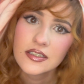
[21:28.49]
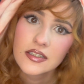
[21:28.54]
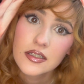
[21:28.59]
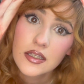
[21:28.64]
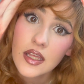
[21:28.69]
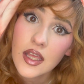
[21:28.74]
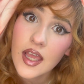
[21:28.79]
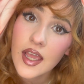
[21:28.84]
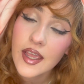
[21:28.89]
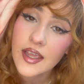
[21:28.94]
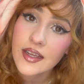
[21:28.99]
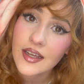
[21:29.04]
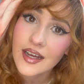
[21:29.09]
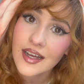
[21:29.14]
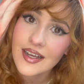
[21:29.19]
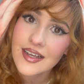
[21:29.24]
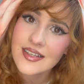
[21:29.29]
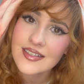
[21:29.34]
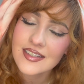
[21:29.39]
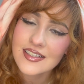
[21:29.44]
Hey
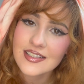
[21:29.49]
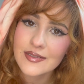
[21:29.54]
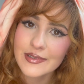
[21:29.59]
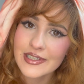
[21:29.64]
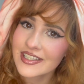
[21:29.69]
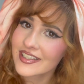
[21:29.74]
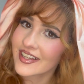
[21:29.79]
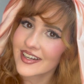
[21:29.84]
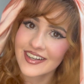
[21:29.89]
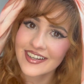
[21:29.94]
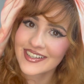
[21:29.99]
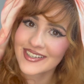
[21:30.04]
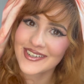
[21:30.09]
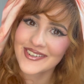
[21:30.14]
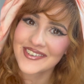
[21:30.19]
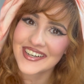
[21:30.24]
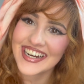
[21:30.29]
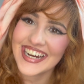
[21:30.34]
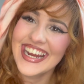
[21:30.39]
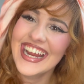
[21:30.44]
guys, it's me, Lana Del
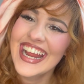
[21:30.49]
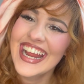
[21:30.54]
Rey.